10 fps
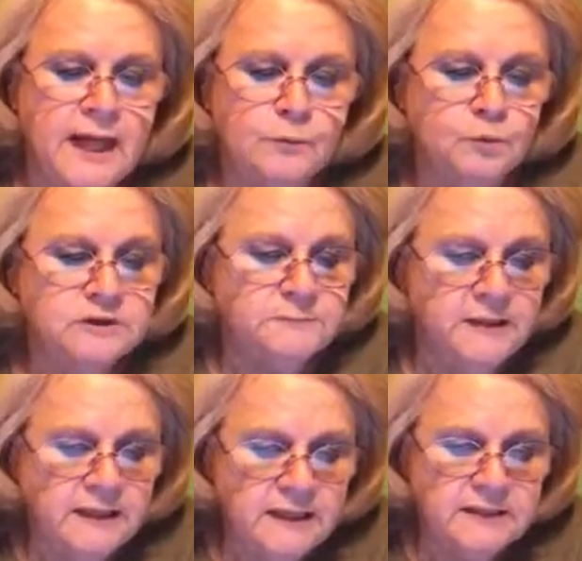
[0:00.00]
and will
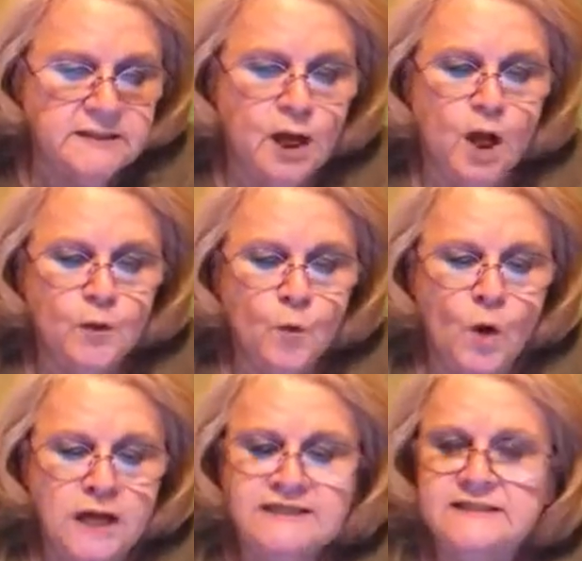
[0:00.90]
depend on
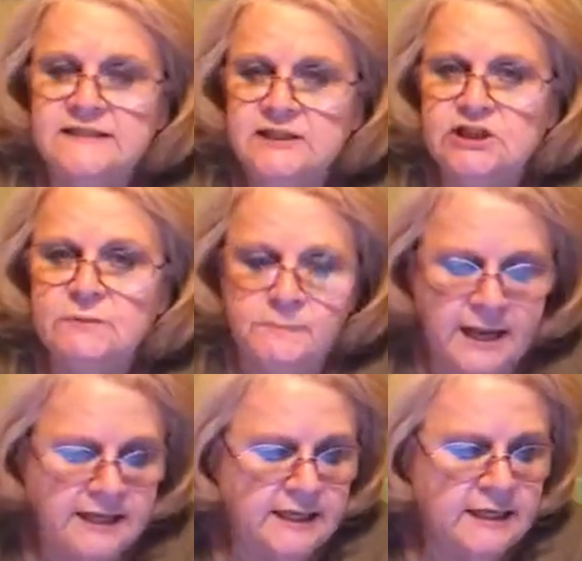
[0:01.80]
what decision
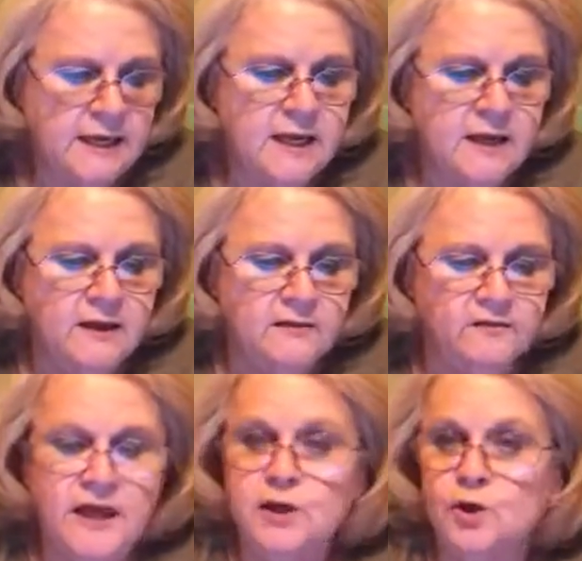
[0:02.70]
making
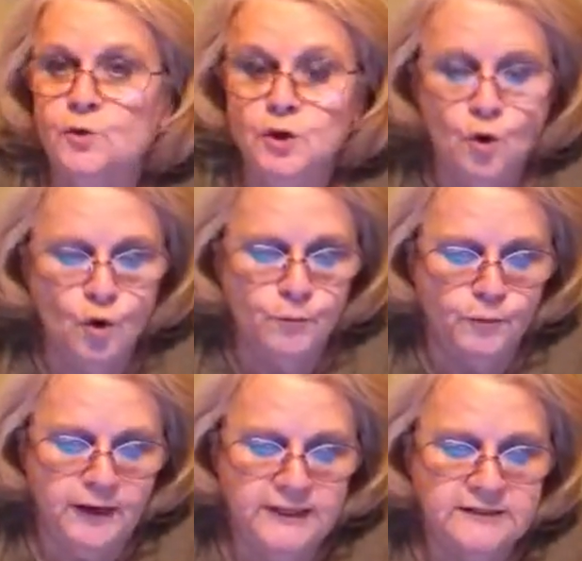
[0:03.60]
that you
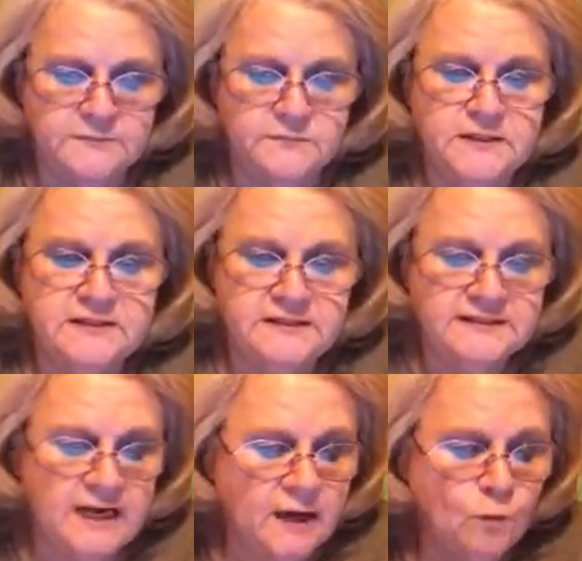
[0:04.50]
incorporate.
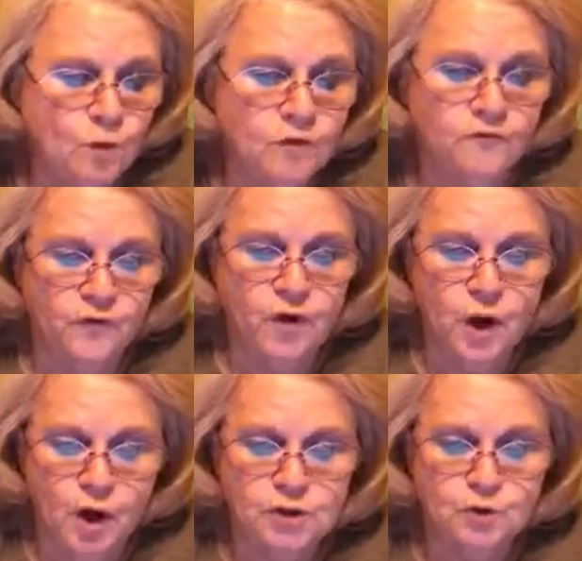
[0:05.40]
Since I work for a
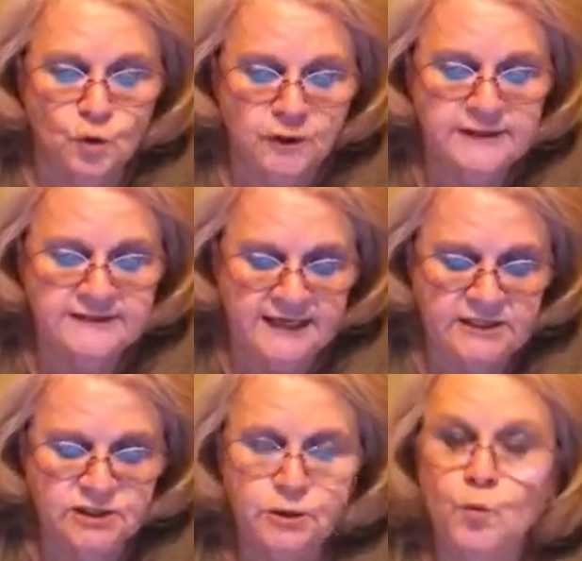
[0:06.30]
large
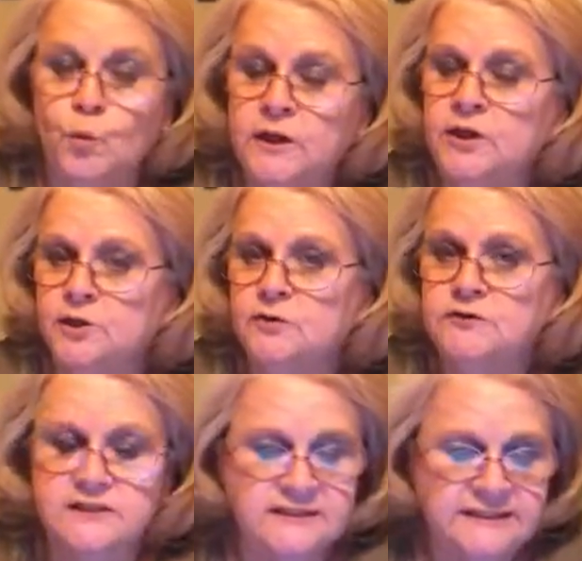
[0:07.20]
organization, we
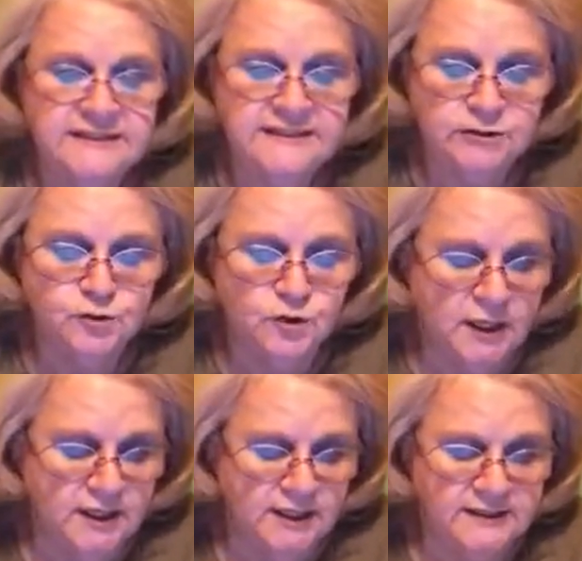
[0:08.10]
use the
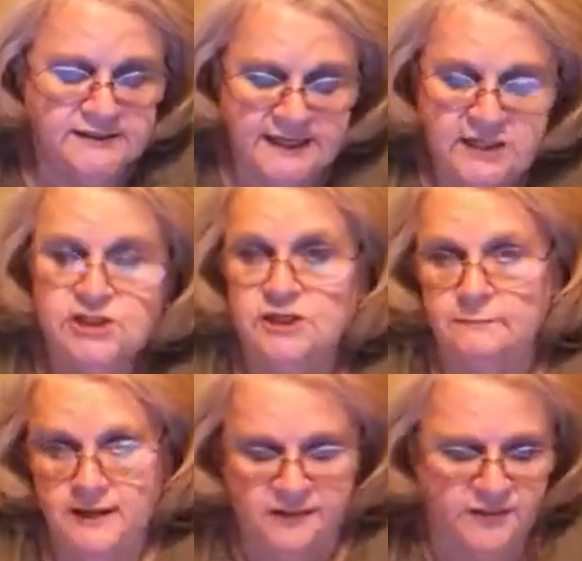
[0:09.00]
decentralization
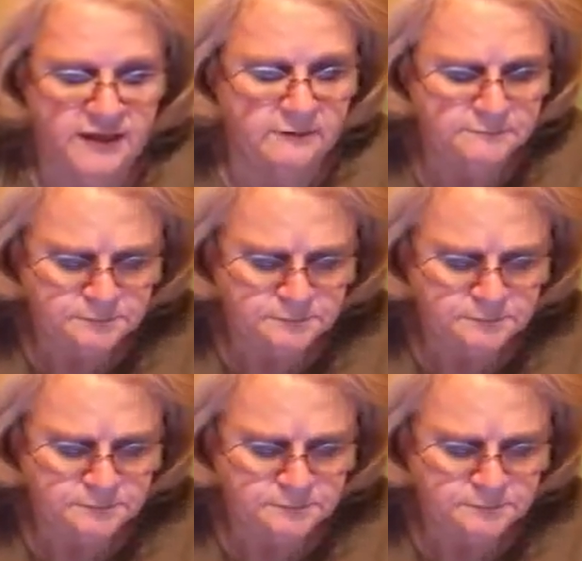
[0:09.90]
method.